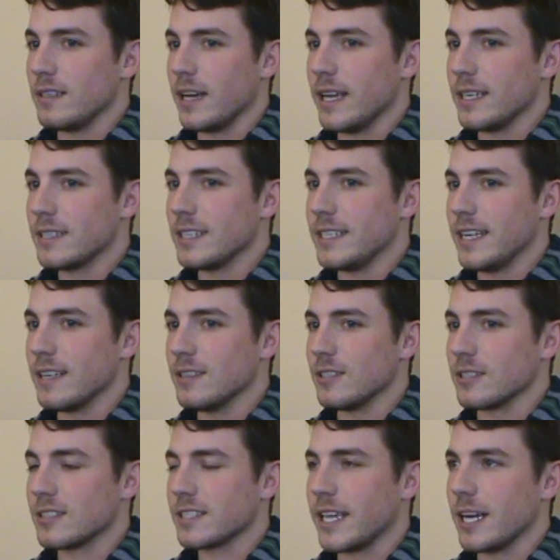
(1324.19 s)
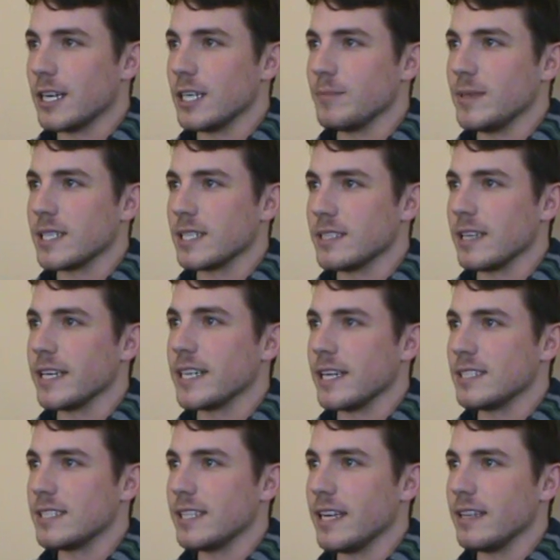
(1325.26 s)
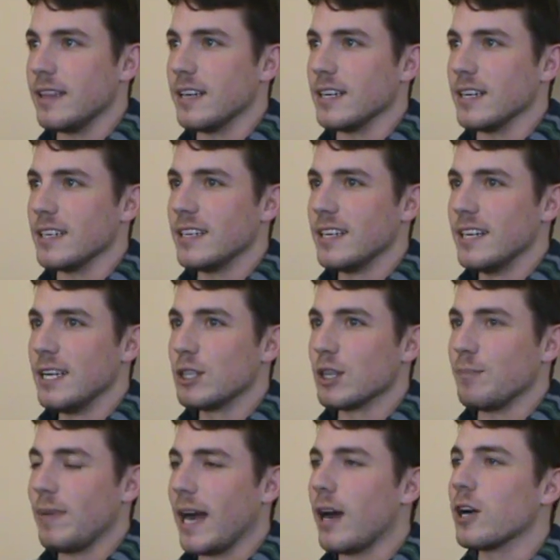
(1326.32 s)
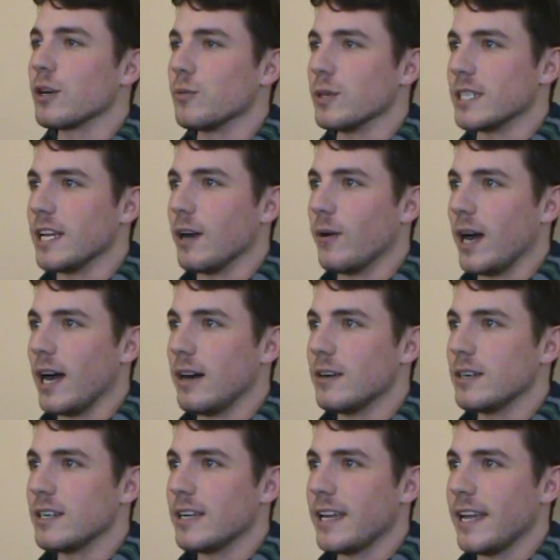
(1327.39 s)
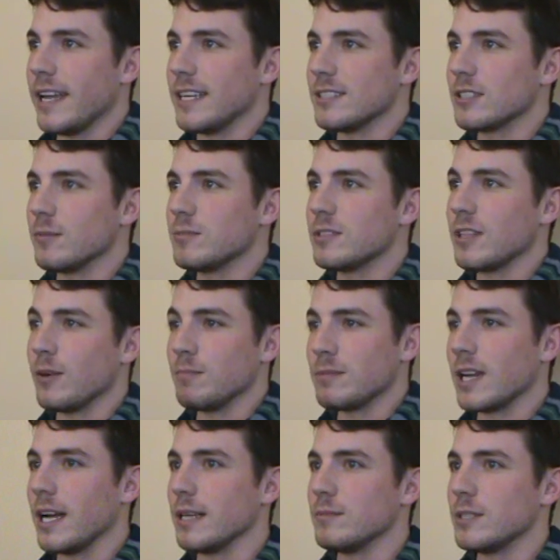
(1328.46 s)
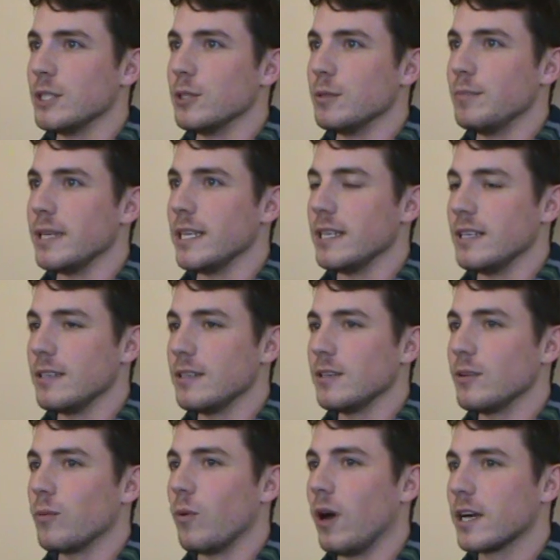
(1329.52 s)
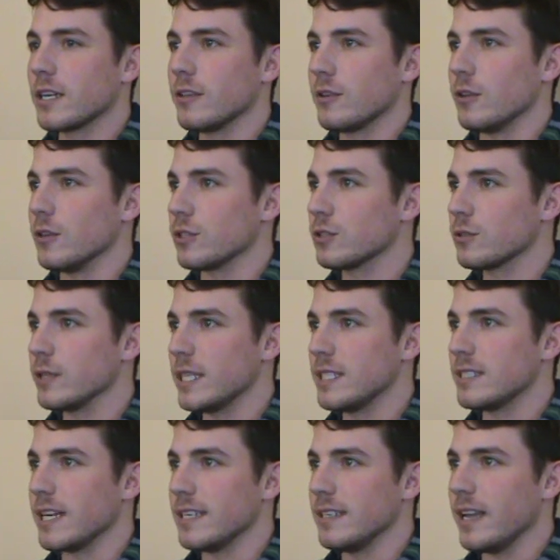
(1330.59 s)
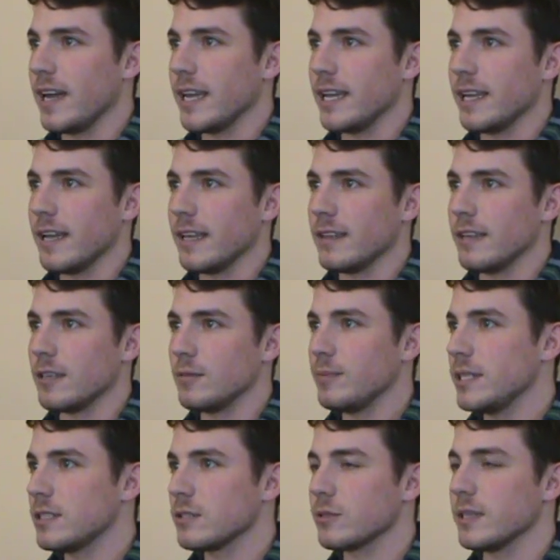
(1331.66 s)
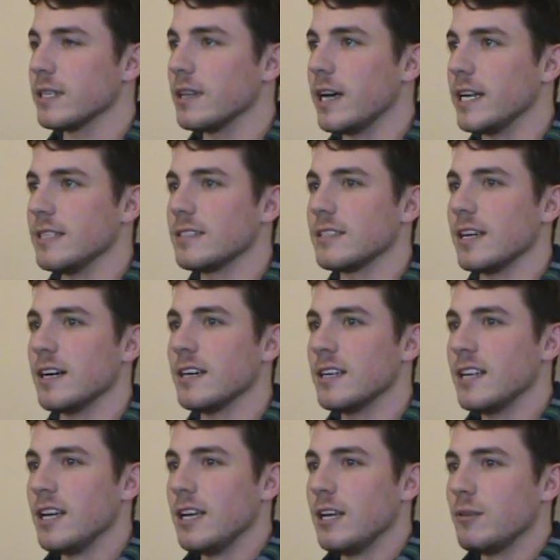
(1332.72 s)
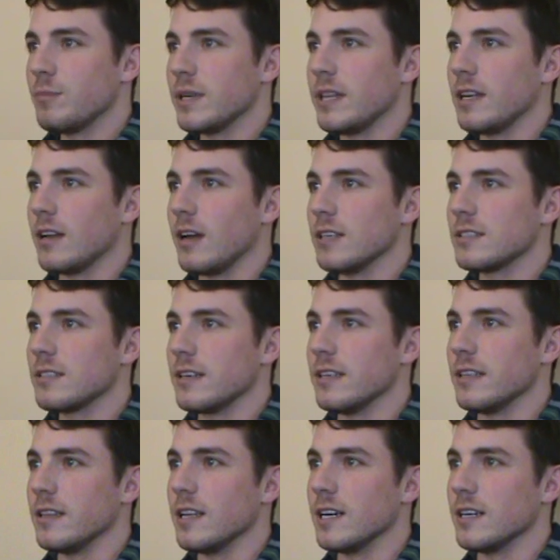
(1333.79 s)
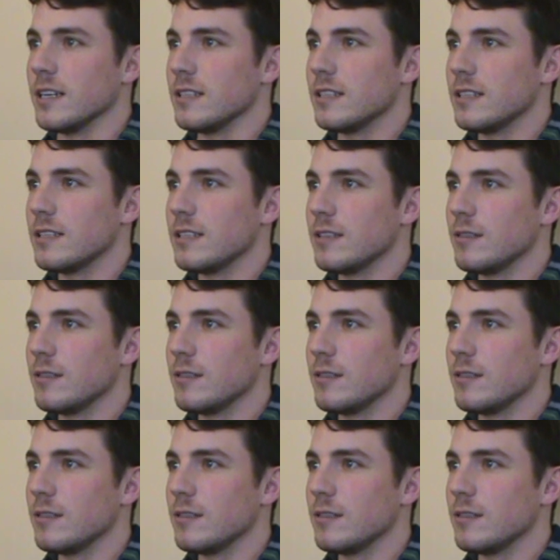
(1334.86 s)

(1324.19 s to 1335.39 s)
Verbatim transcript: at night could get a little scary because, like I said, the, the power would go out. And some, sometimes you would be walking through the streets at night and there'd be street lights, uh, but then all of a sudden, the,